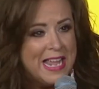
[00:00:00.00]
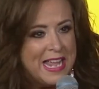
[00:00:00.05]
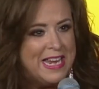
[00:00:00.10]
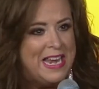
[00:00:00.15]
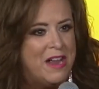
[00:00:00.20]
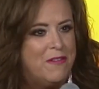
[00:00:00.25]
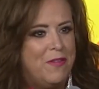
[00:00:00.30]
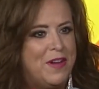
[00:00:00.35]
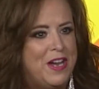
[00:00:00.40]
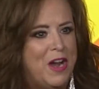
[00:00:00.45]

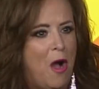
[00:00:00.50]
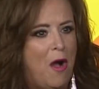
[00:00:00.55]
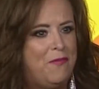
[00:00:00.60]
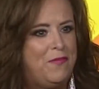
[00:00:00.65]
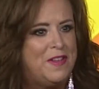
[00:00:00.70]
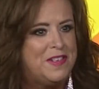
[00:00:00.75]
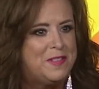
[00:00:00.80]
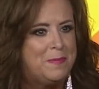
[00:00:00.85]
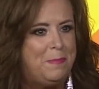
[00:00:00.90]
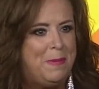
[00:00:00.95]
in every
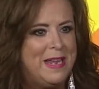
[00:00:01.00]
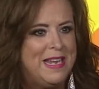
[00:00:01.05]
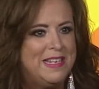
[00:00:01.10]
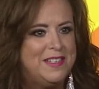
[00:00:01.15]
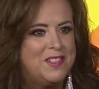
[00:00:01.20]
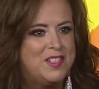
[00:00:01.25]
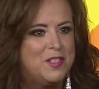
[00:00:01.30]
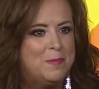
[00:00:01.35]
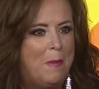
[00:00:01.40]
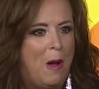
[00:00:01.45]
office, big
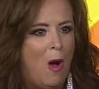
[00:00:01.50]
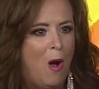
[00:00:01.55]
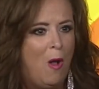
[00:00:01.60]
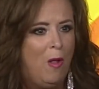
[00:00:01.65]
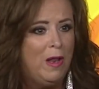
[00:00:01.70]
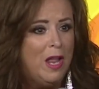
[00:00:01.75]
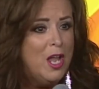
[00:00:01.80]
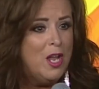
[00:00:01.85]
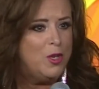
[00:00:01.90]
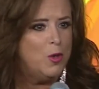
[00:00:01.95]
and
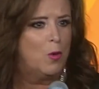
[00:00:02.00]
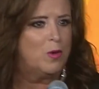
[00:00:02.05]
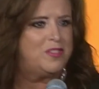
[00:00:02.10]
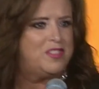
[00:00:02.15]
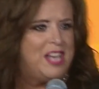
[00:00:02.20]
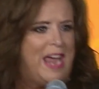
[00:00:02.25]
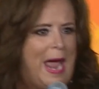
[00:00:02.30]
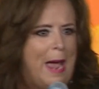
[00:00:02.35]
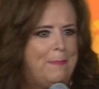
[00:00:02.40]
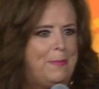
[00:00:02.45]
small, you're
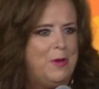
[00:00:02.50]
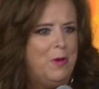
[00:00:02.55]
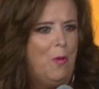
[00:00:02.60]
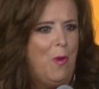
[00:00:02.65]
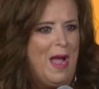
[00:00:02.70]
tapping